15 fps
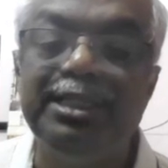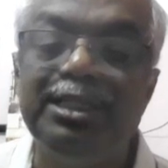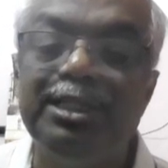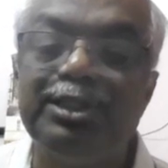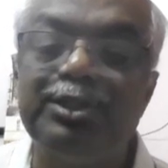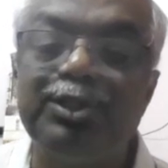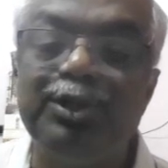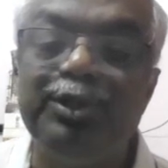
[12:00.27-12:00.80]

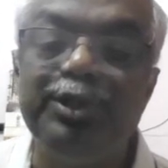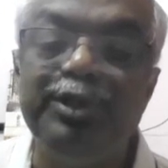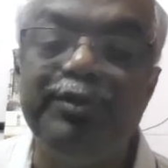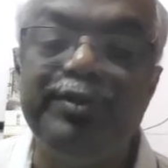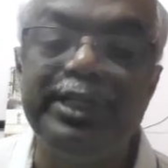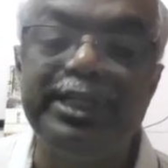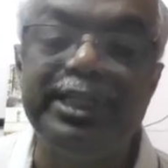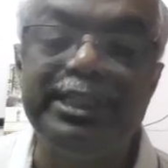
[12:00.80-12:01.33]
So you
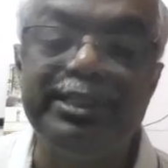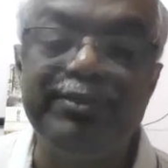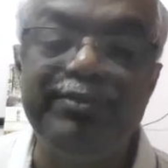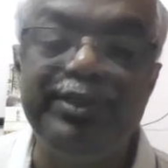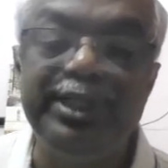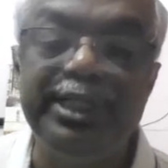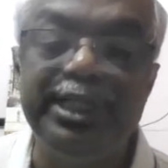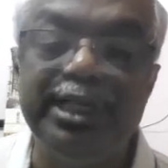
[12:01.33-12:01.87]
will get
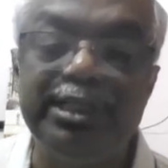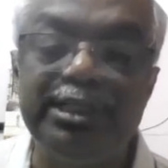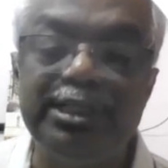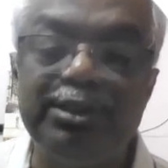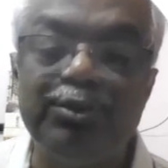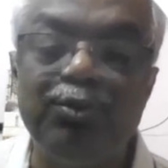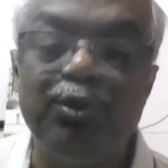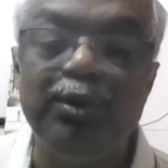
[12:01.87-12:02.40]
V naught
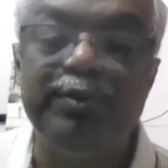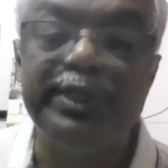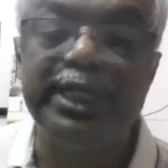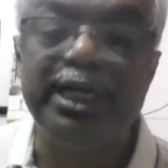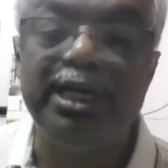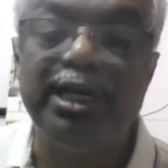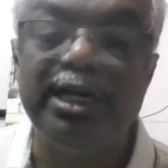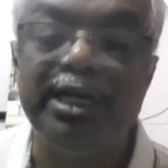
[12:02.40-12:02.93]
over
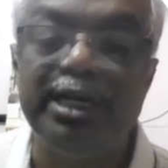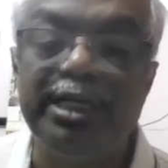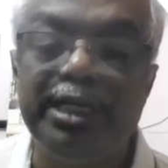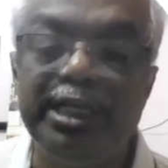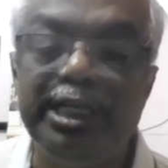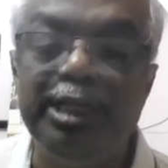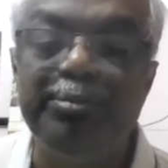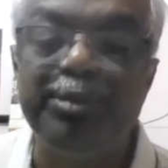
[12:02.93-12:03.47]
R,
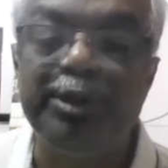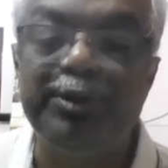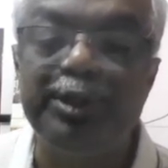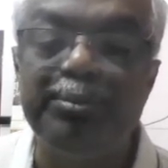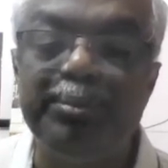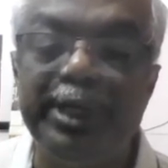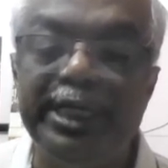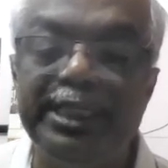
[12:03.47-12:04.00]
e power
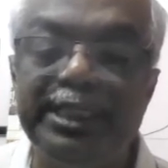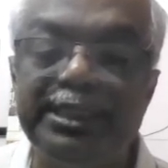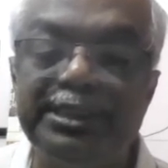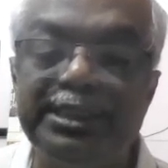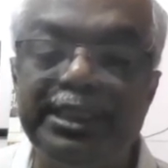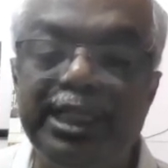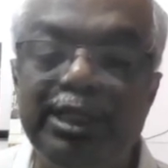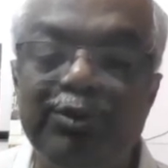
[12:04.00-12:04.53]
minus
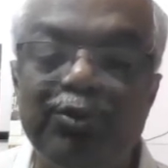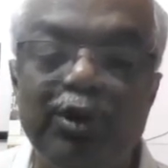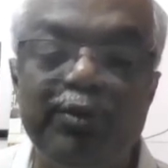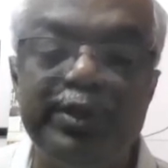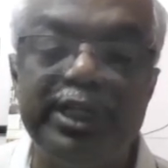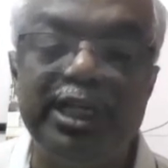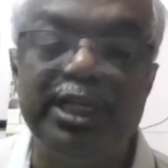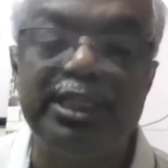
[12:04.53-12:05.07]
t
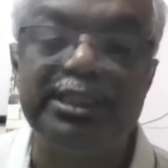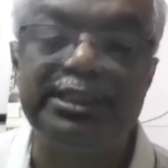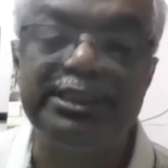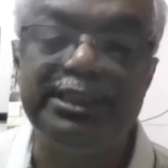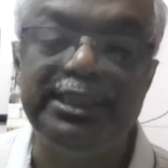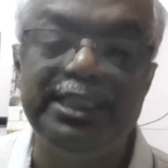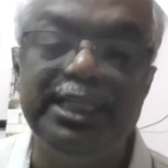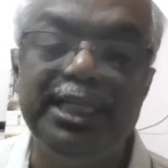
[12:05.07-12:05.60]
over
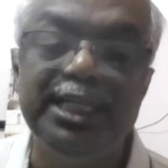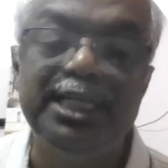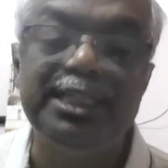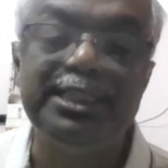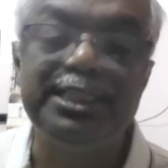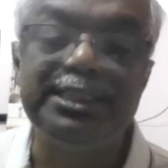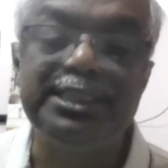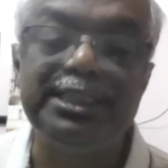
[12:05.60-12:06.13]
RC.
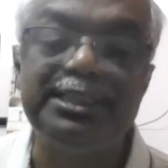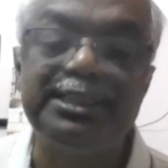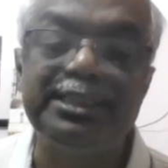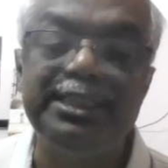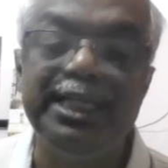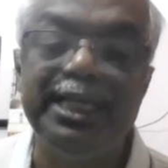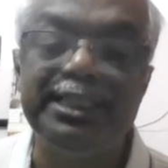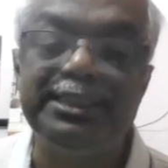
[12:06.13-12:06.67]
This is
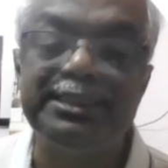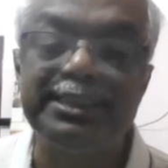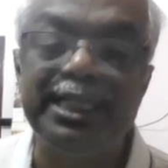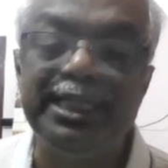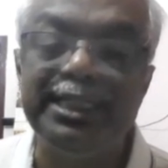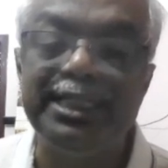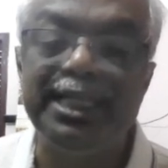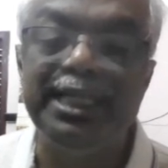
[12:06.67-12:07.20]

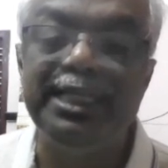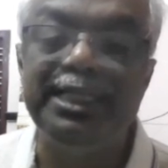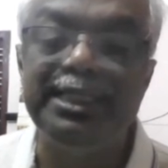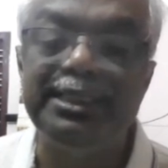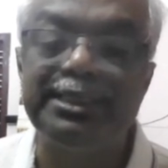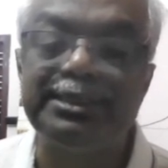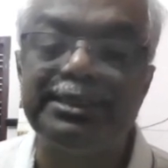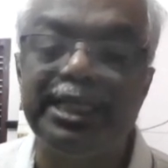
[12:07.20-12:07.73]
exactly
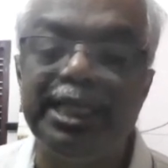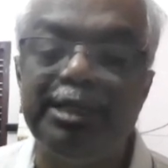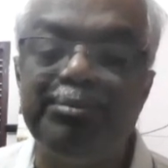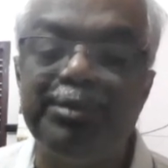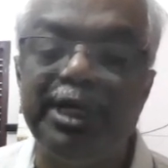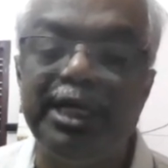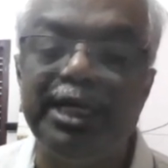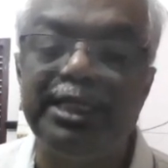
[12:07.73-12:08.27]

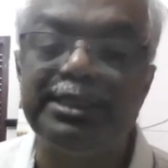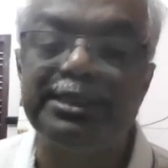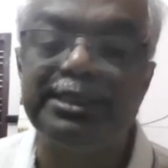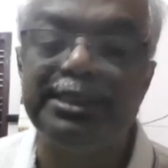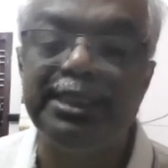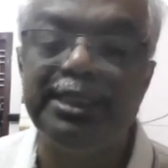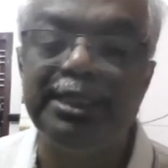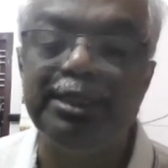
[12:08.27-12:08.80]
same as
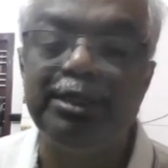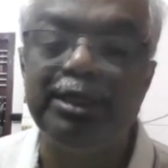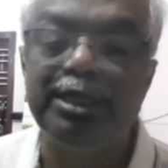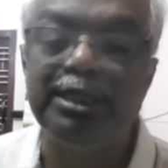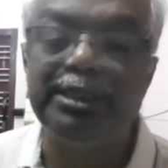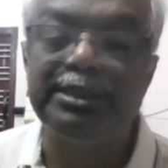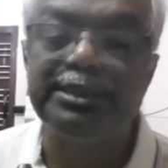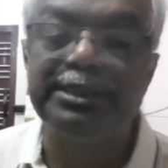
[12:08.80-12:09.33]

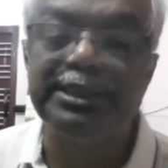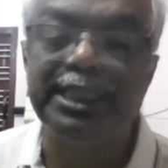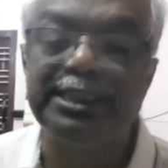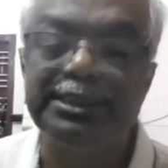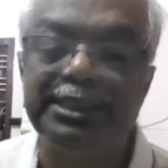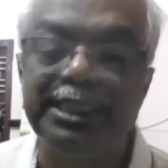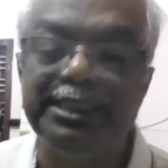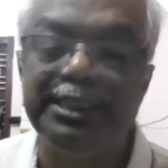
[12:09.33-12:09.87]

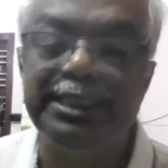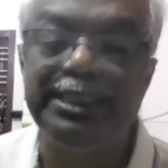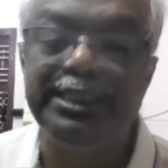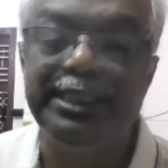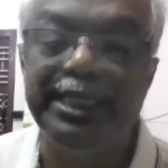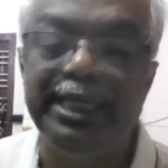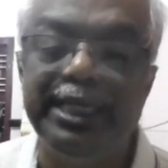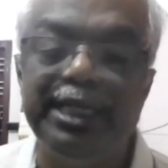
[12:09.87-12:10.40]
section
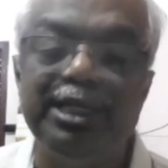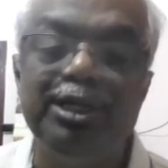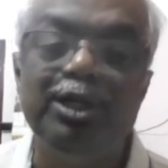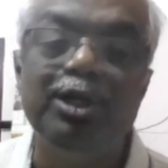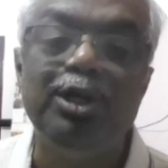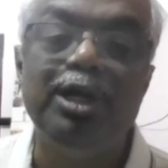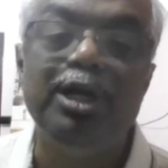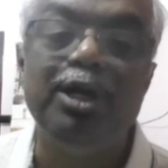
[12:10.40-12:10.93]
A.
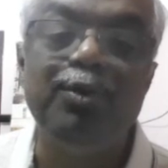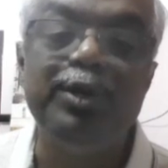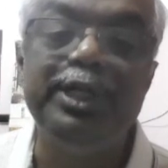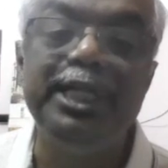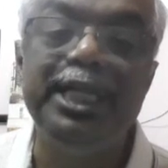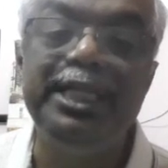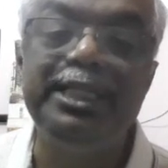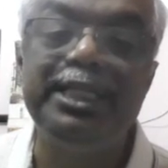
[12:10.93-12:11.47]

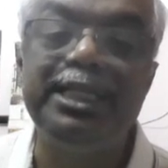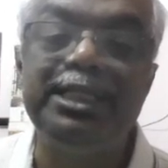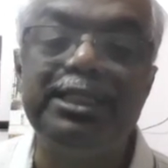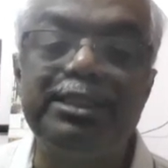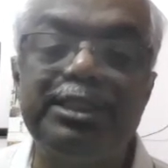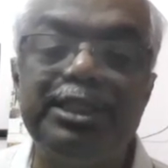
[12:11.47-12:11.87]
Only this